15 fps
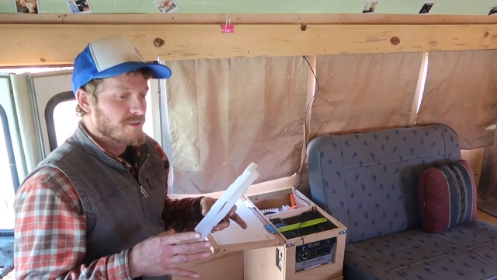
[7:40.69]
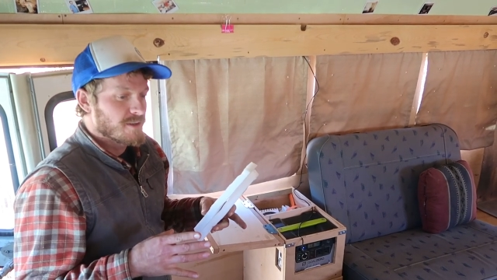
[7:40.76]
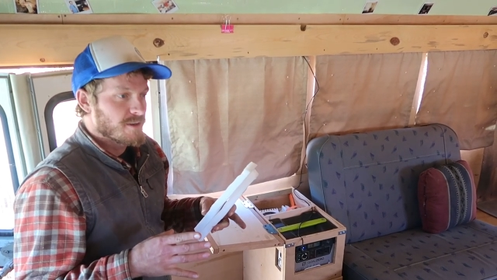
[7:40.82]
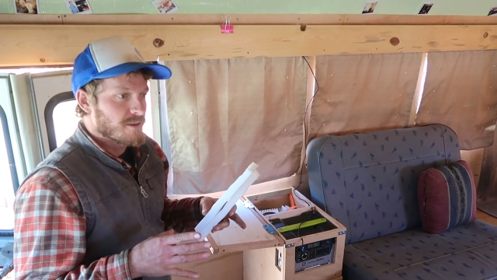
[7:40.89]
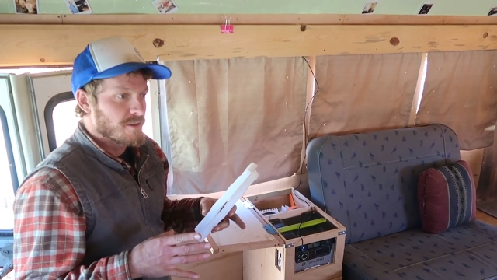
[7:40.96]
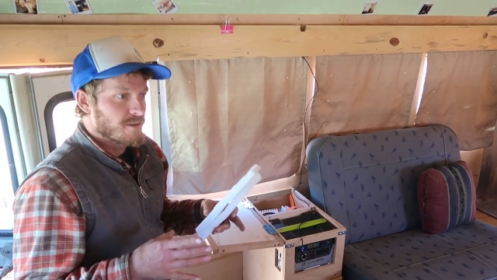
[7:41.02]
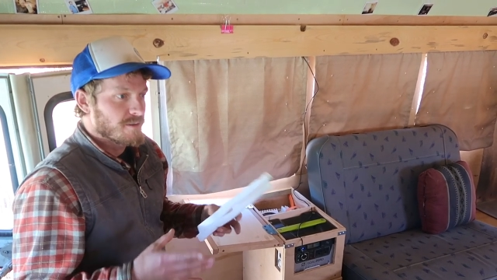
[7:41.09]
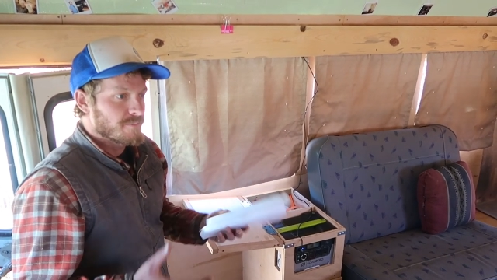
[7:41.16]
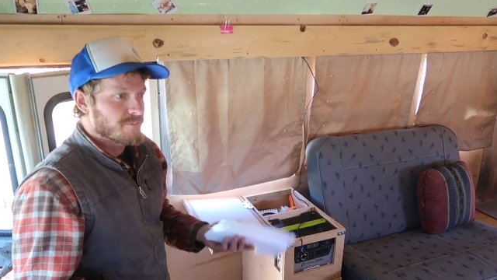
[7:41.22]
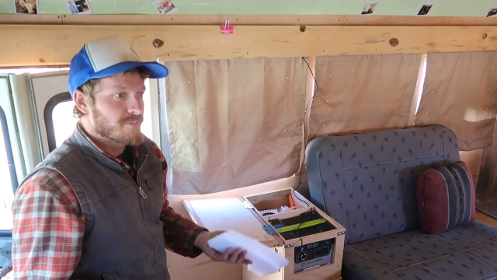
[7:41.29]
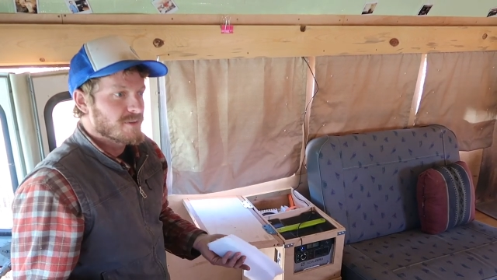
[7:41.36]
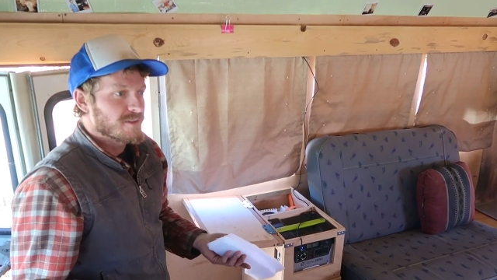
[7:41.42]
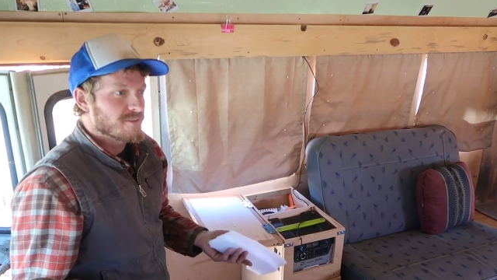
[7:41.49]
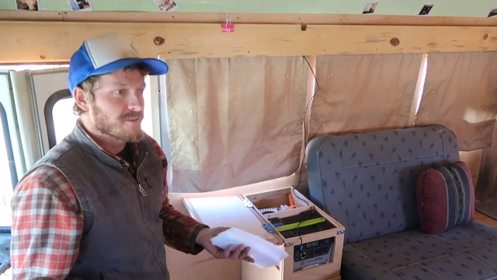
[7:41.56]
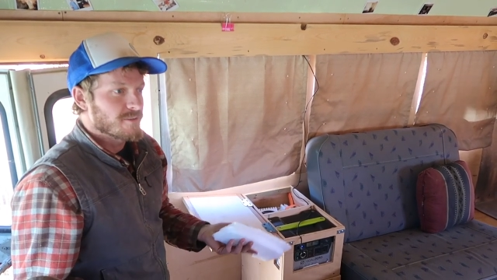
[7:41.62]
um,
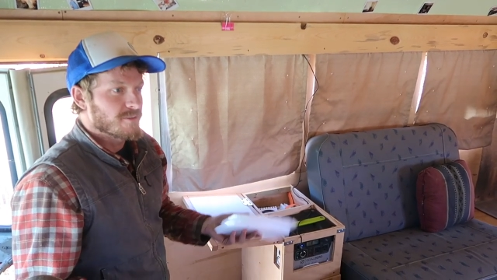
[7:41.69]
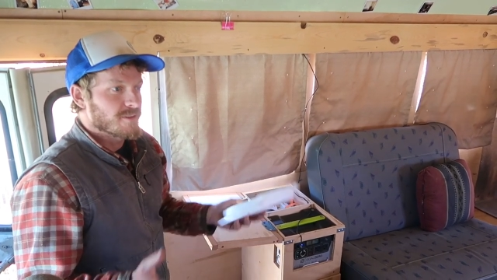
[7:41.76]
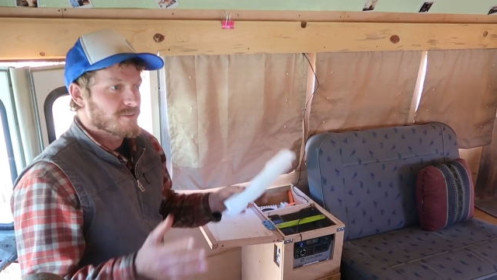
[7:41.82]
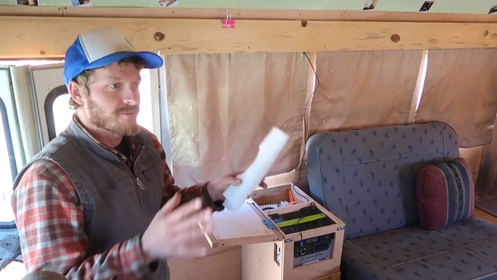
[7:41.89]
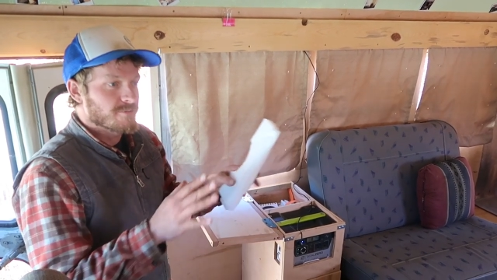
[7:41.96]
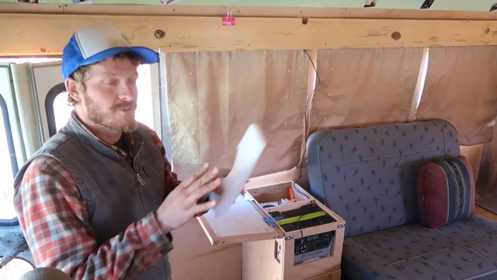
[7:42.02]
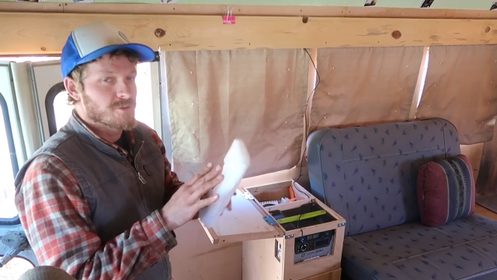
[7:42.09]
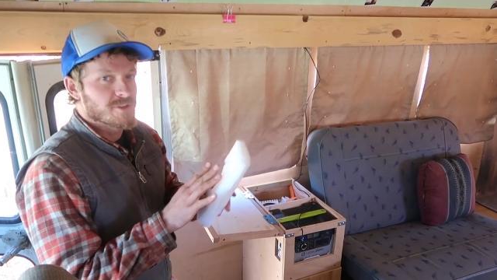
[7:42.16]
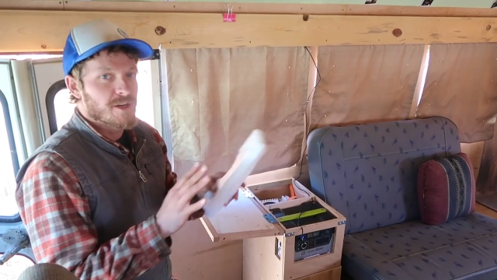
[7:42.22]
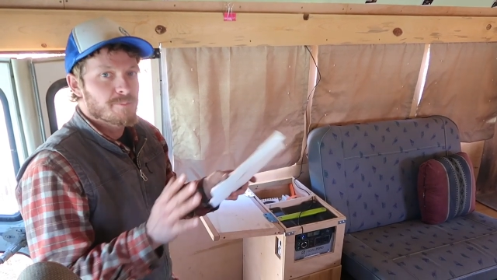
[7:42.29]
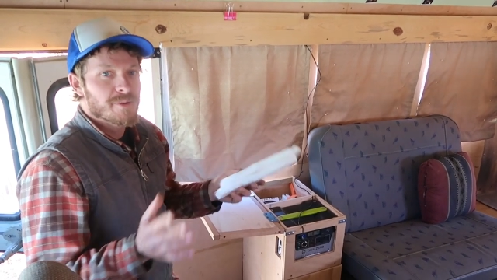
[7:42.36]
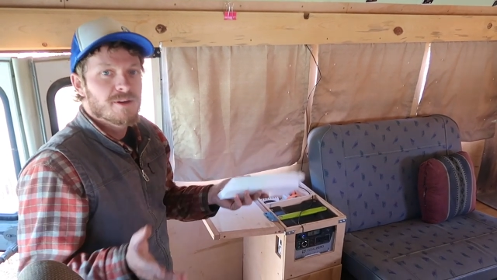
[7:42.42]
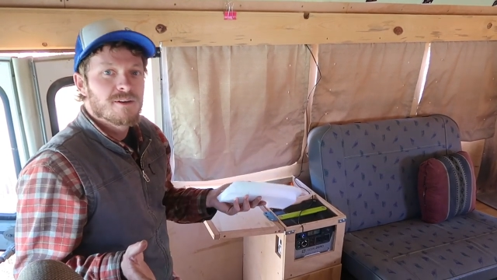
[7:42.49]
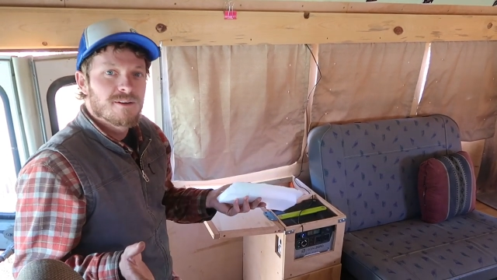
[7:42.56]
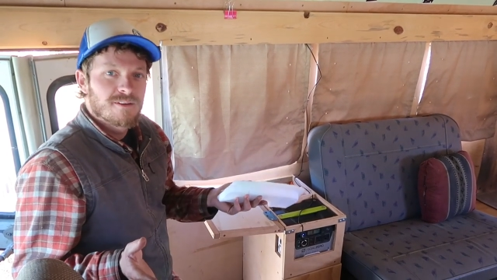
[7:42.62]
and so they'll fold
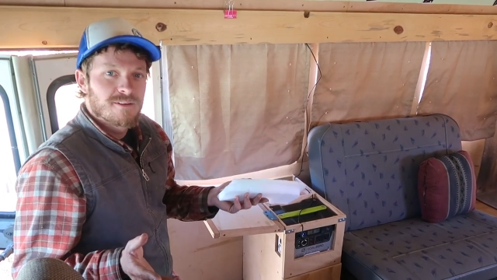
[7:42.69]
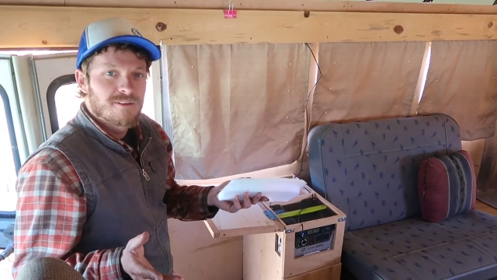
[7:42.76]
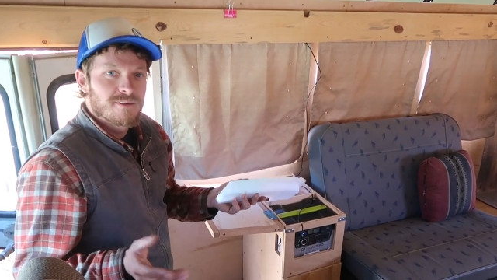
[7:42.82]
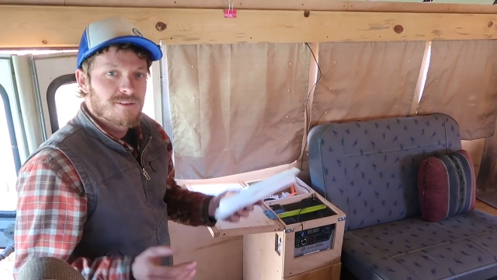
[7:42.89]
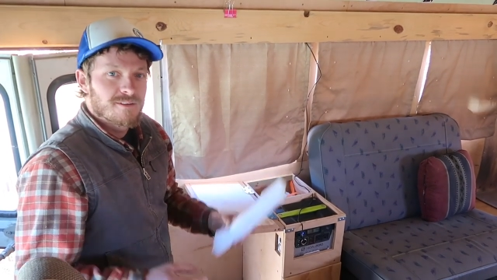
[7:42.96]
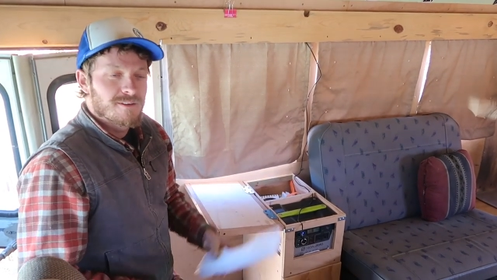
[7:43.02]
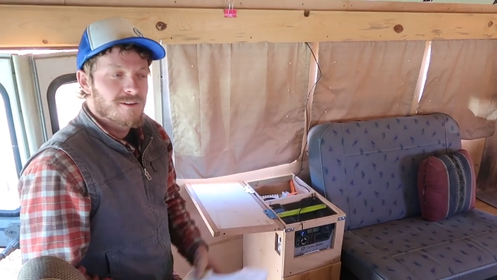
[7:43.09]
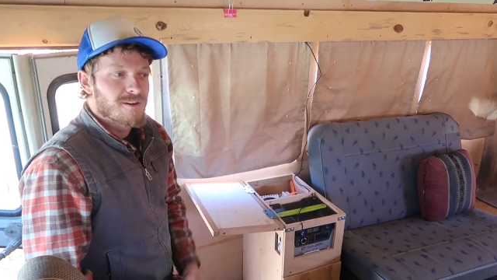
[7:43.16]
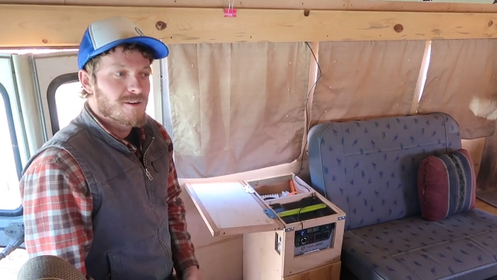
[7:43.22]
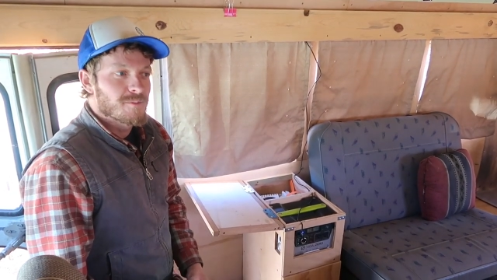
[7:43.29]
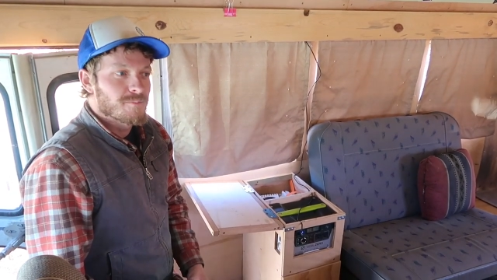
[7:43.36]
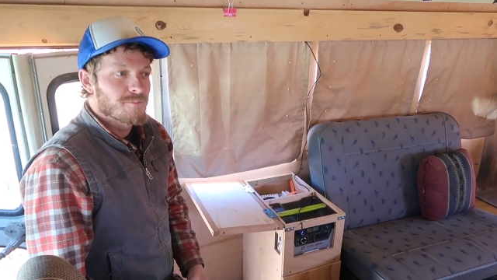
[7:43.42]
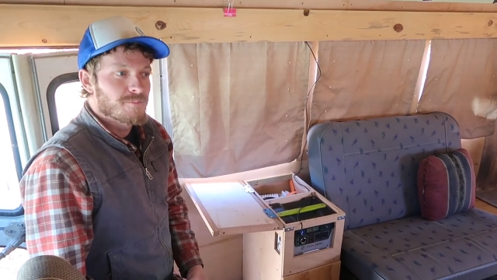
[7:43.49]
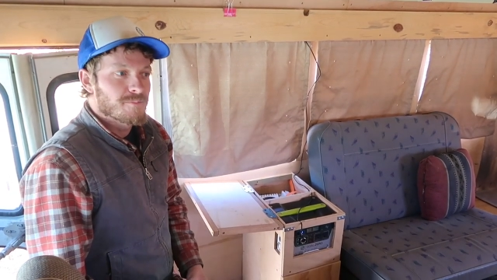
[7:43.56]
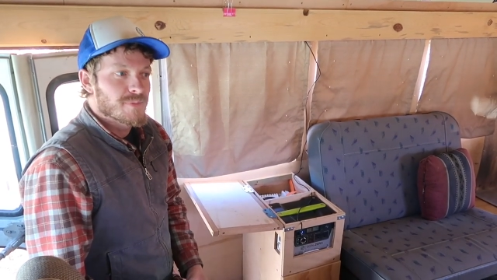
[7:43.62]
up.
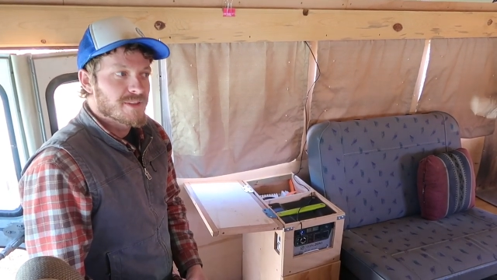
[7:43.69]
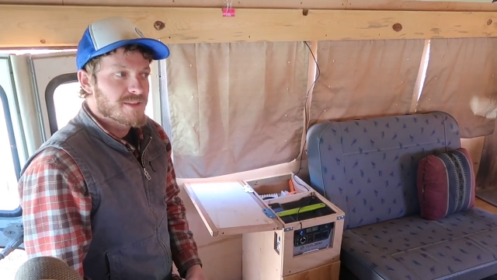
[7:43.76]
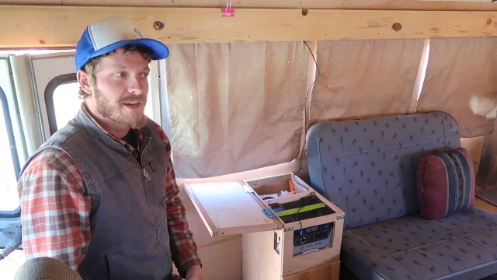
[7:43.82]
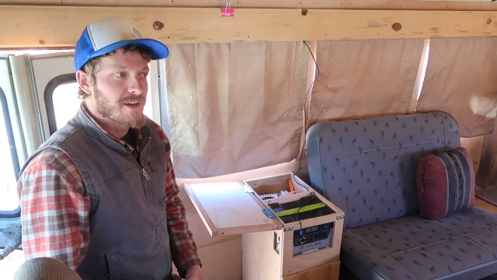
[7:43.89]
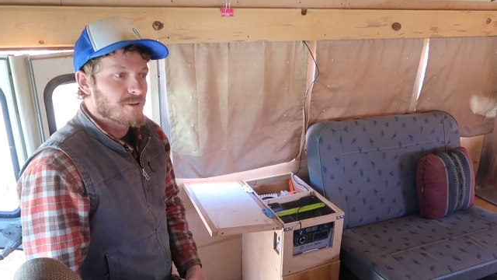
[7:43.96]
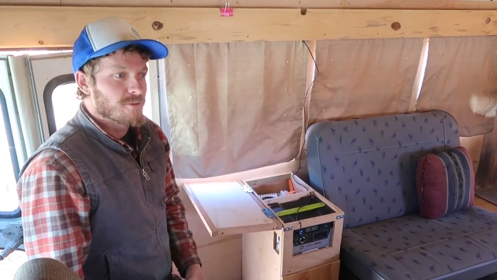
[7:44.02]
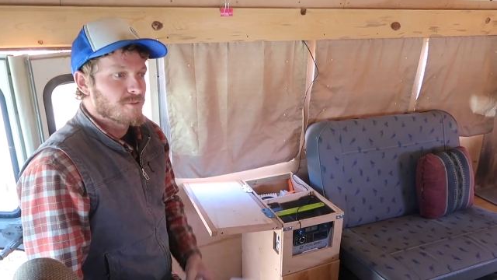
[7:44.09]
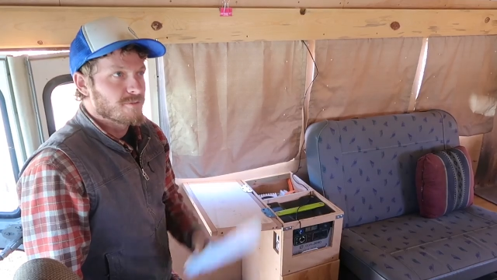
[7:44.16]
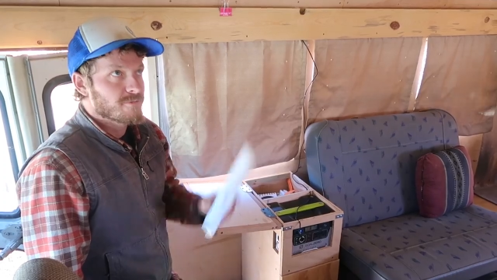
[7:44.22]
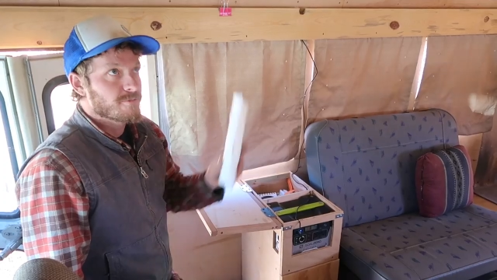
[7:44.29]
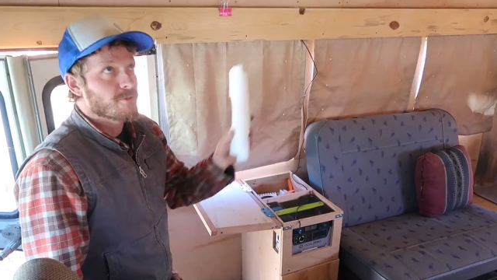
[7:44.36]
Um, but that whole